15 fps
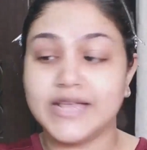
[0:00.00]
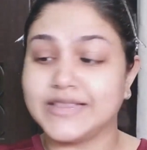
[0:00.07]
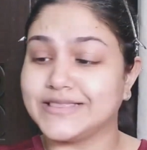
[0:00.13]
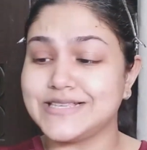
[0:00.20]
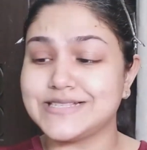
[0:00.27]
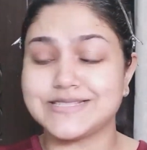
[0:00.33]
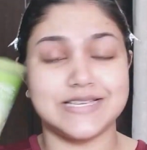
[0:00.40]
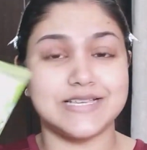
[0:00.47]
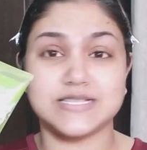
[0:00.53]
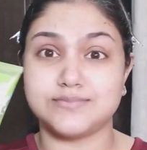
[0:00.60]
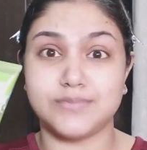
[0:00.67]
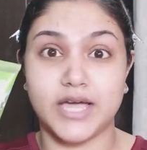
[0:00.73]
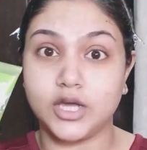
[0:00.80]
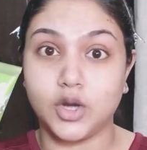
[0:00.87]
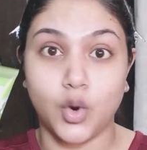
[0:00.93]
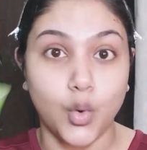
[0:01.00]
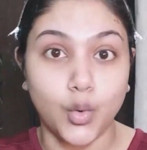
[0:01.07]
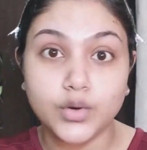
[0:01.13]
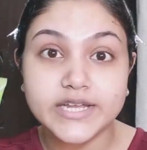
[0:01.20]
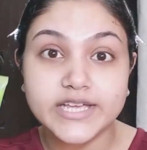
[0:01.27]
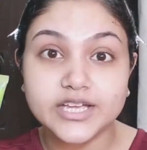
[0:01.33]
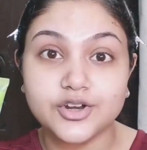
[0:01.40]
This is my
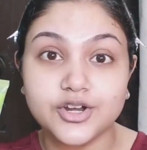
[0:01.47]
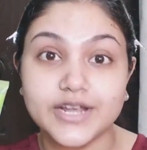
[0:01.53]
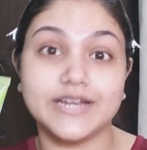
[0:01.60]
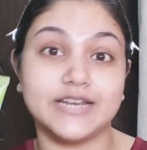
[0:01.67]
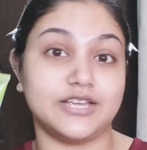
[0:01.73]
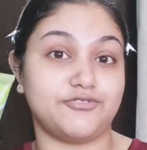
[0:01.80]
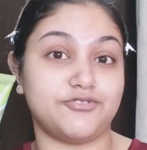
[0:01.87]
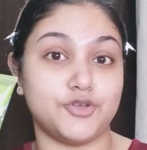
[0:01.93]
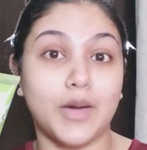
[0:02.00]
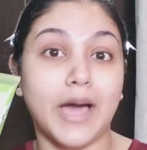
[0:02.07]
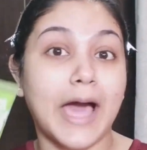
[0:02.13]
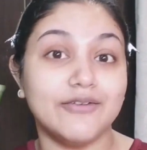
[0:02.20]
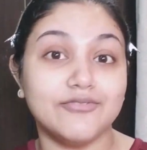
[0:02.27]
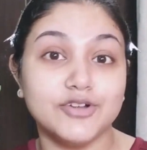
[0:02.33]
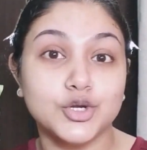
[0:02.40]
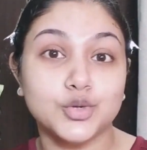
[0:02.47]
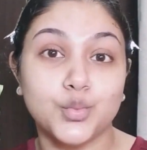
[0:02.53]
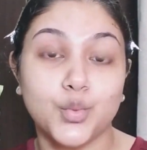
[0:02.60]
holy grail. If you haven't